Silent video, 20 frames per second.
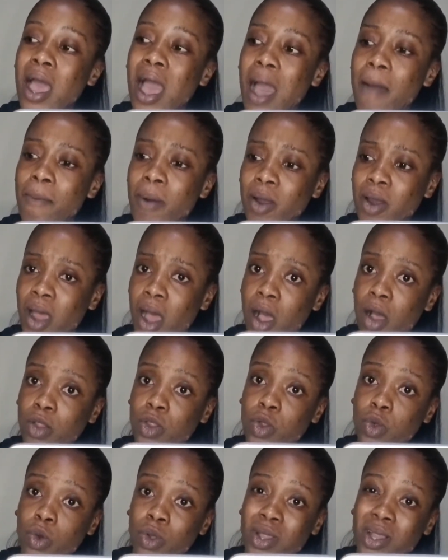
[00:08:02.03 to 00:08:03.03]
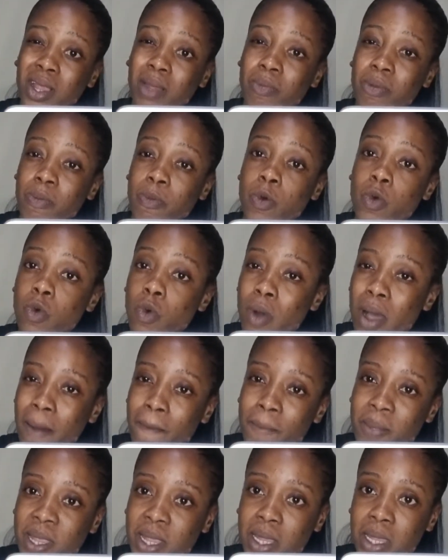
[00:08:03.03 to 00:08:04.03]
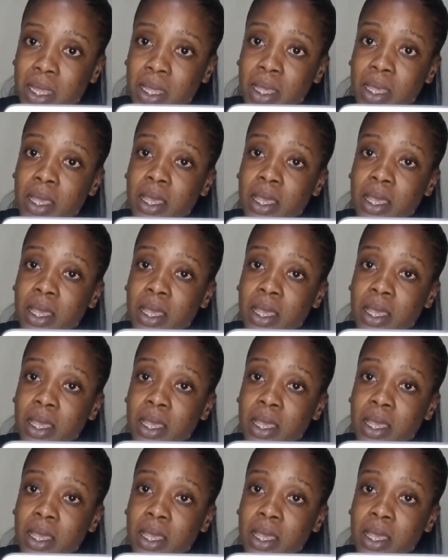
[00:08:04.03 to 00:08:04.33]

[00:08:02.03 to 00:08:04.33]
about how to contact people who are busy,